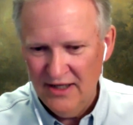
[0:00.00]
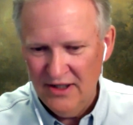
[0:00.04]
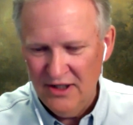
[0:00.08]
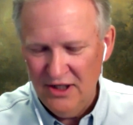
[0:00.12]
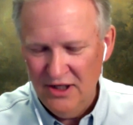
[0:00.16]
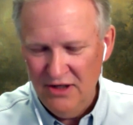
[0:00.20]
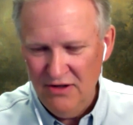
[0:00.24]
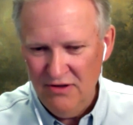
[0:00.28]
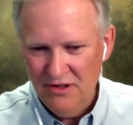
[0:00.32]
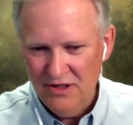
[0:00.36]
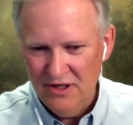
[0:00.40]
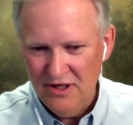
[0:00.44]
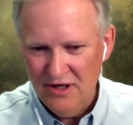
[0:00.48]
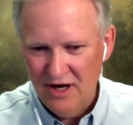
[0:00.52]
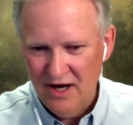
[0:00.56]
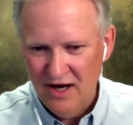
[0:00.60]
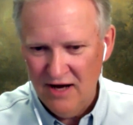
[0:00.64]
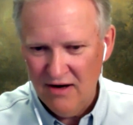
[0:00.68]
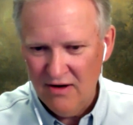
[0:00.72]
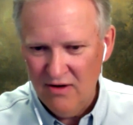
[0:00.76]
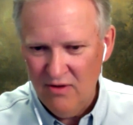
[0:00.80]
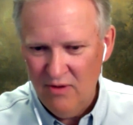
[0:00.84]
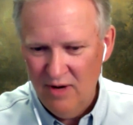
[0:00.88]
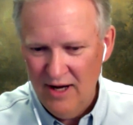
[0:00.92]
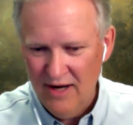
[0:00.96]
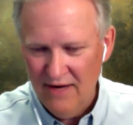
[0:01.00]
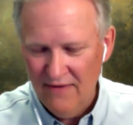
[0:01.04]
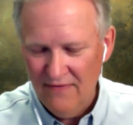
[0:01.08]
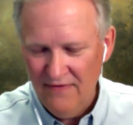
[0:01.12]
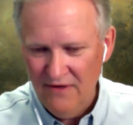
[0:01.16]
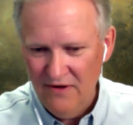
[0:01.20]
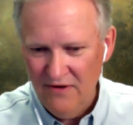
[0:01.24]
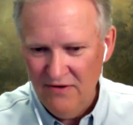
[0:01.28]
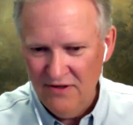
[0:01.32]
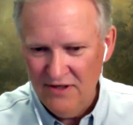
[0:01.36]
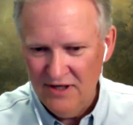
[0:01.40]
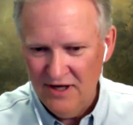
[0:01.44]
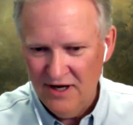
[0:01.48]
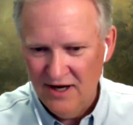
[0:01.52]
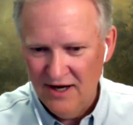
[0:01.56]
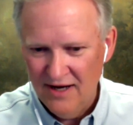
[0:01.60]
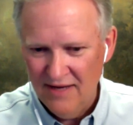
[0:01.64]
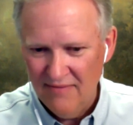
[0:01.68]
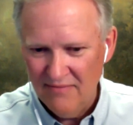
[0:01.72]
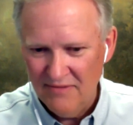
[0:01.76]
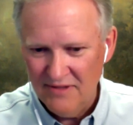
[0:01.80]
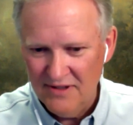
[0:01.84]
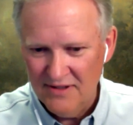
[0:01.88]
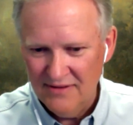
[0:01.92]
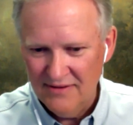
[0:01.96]
Utah quite a few
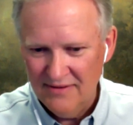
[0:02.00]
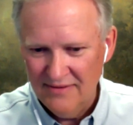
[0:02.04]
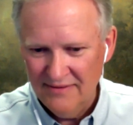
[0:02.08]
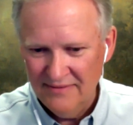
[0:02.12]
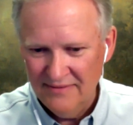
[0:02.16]
times.